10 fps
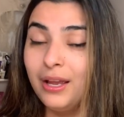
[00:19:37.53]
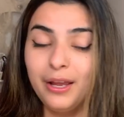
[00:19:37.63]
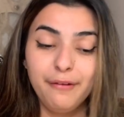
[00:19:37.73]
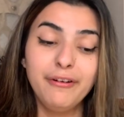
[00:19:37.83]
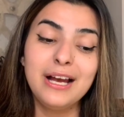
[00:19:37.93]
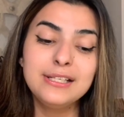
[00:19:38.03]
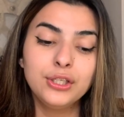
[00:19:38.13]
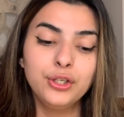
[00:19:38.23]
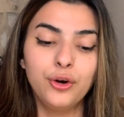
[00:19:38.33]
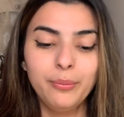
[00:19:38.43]
If you guys
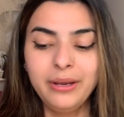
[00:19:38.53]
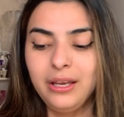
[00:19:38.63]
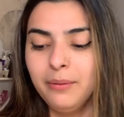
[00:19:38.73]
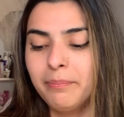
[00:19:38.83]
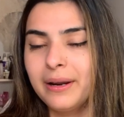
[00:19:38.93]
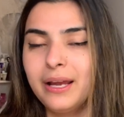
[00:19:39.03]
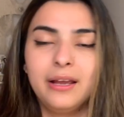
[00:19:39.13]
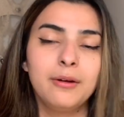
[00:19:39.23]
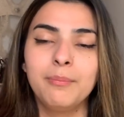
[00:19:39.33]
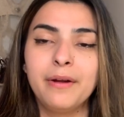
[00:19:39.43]
don't know me, but
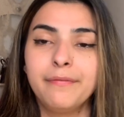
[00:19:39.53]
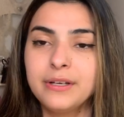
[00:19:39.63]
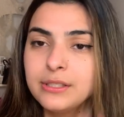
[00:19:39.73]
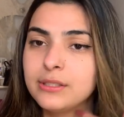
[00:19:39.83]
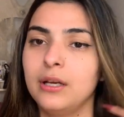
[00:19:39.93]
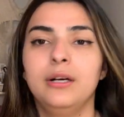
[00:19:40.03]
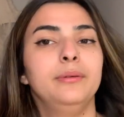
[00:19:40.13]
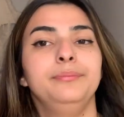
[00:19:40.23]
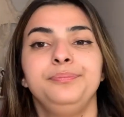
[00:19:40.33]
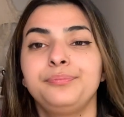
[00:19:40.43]
like my friends,
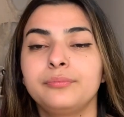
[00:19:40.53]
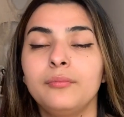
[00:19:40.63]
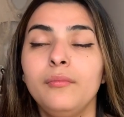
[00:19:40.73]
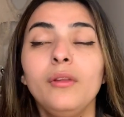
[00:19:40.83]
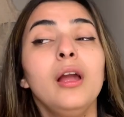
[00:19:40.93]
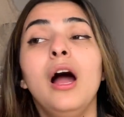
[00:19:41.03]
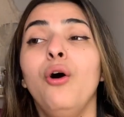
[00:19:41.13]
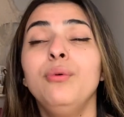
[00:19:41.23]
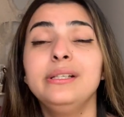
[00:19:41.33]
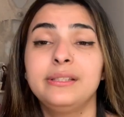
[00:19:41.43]
I
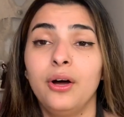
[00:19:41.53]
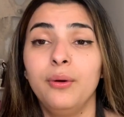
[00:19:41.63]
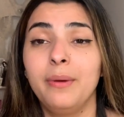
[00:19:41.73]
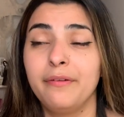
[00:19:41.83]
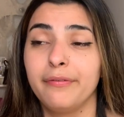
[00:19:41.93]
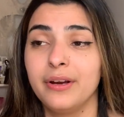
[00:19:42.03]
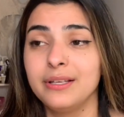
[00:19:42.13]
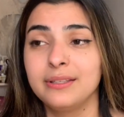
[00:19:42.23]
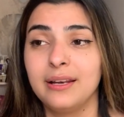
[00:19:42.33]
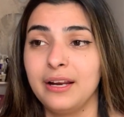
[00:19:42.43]
always tell my
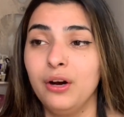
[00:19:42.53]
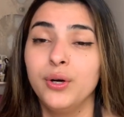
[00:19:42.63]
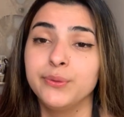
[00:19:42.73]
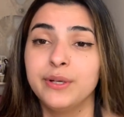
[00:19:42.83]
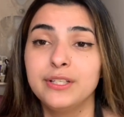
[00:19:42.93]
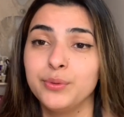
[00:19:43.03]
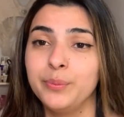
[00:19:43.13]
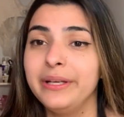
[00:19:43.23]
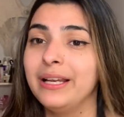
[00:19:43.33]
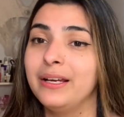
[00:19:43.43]
friends that like I always wanted to
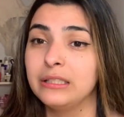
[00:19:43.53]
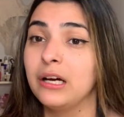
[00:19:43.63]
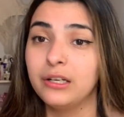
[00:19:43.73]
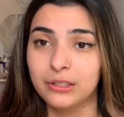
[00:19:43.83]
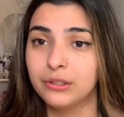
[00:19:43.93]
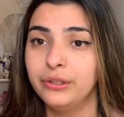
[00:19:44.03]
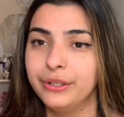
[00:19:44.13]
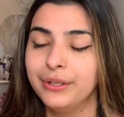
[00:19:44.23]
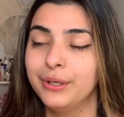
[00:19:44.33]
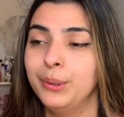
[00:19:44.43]
be like that girl,
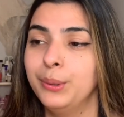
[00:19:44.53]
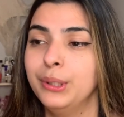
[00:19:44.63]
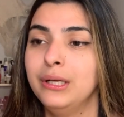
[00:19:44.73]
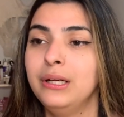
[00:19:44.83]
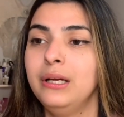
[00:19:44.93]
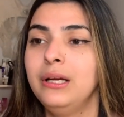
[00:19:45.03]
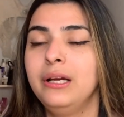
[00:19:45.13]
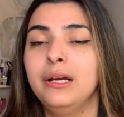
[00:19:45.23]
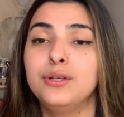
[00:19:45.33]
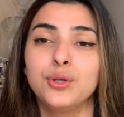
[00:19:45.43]
you know,
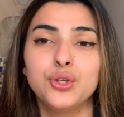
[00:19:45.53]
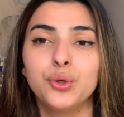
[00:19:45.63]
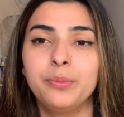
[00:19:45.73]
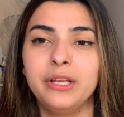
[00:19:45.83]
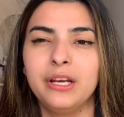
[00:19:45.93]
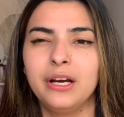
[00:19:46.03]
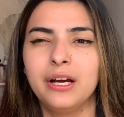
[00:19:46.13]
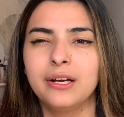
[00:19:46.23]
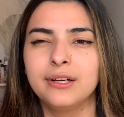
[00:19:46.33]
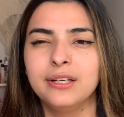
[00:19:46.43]
in social
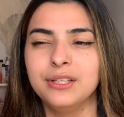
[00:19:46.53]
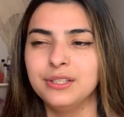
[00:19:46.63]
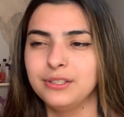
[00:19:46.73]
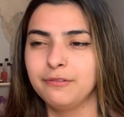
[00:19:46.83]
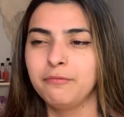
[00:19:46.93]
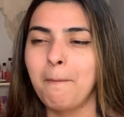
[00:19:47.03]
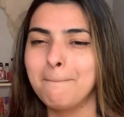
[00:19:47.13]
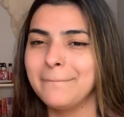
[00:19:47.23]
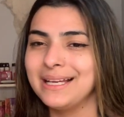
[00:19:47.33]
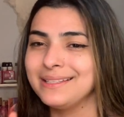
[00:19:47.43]
media, because
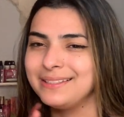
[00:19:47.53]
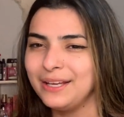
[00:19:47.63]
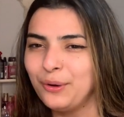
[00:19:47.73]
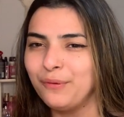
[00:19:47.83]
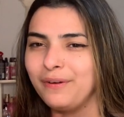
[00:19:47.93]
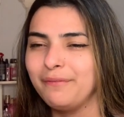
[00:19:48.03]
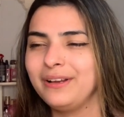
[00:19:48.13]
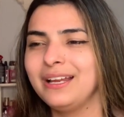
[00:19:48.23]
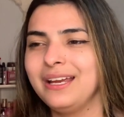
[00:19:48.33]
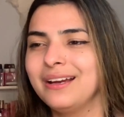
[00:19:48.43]
myself, I
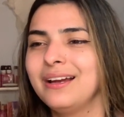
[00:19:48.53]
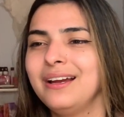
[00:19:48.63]
feel like